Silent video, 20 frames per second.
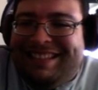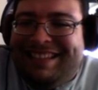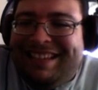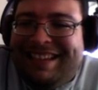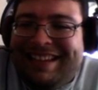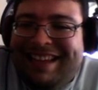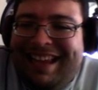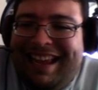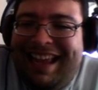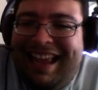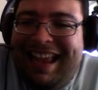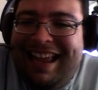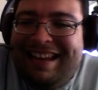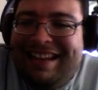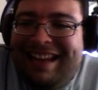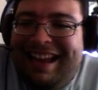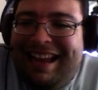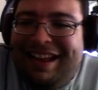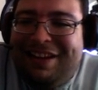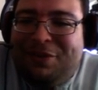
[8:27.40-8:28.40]

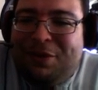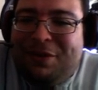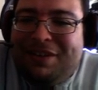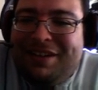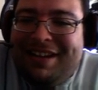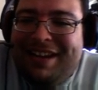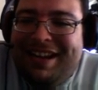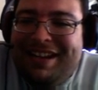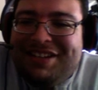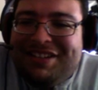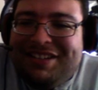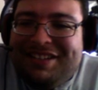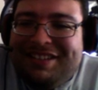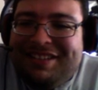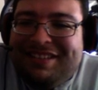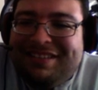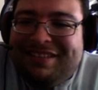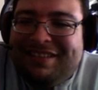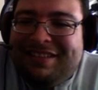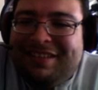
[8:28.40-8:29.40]
Hand-eye coordination?
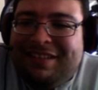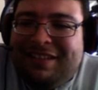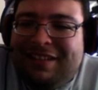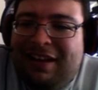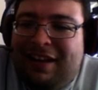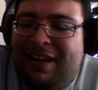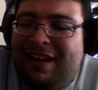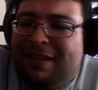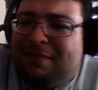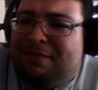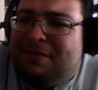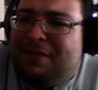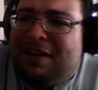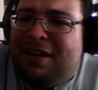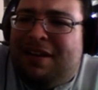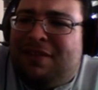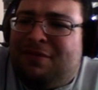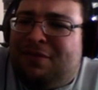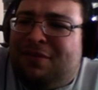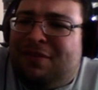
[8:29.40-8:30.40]
I am not
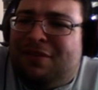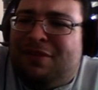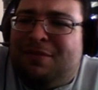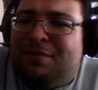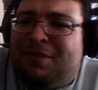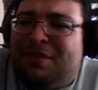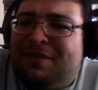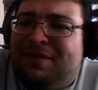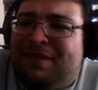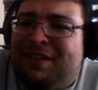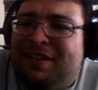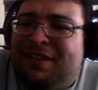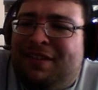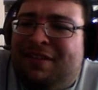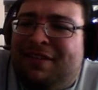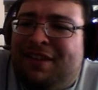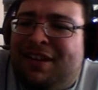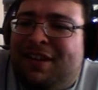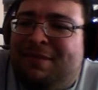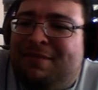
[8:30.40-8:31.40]
horrible at video
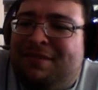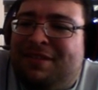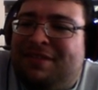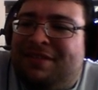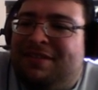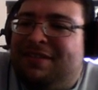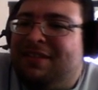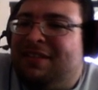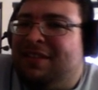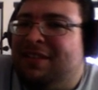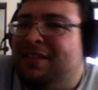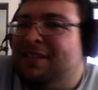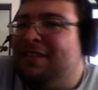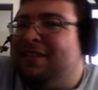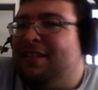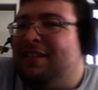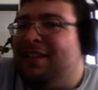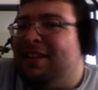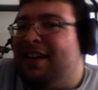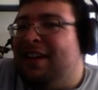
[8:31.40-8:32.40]
games.
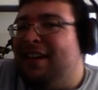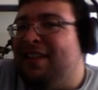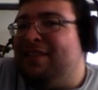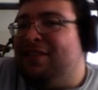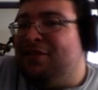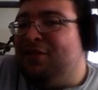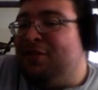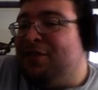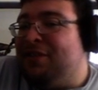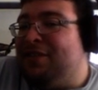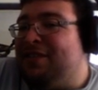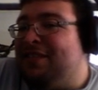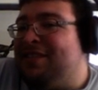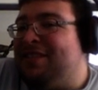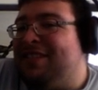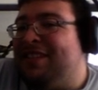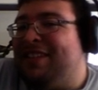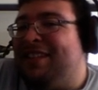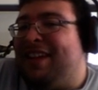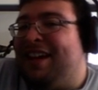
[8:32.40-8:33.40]
And you're going to see
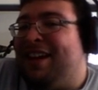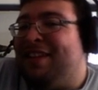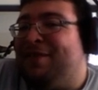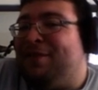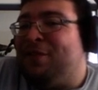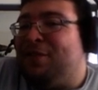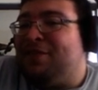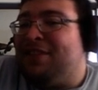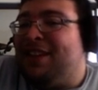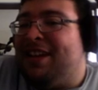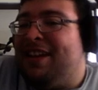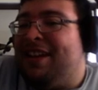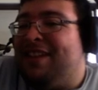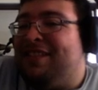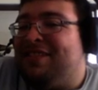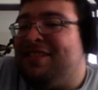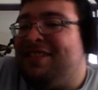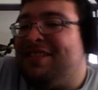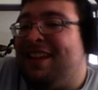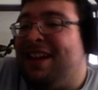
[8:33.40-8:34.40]
that firsthand,
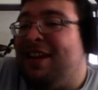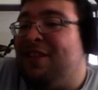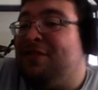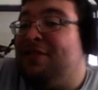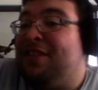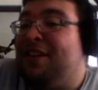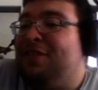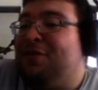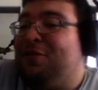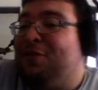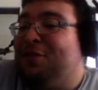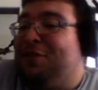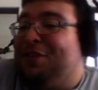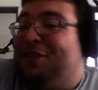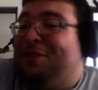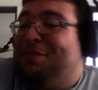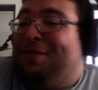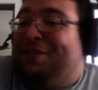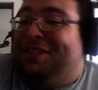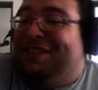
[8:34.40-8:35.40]
just how not
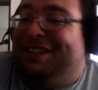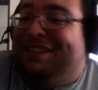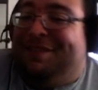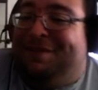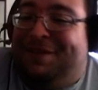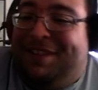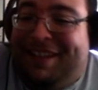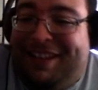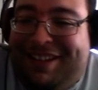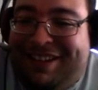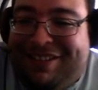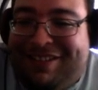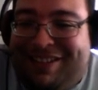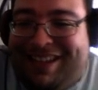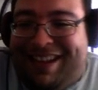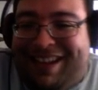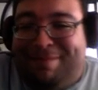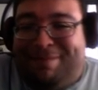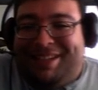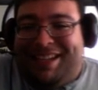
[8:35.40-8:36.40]
horrible at video
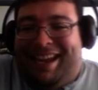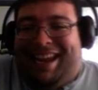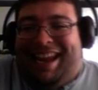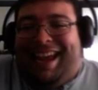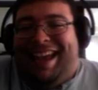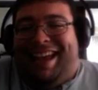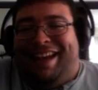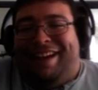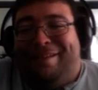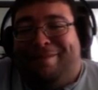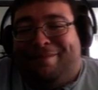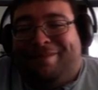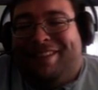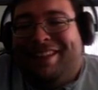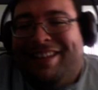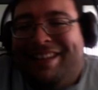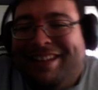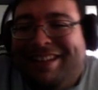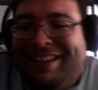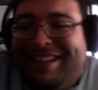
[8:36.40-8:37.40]
games I
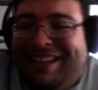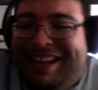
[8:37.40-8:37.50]
am.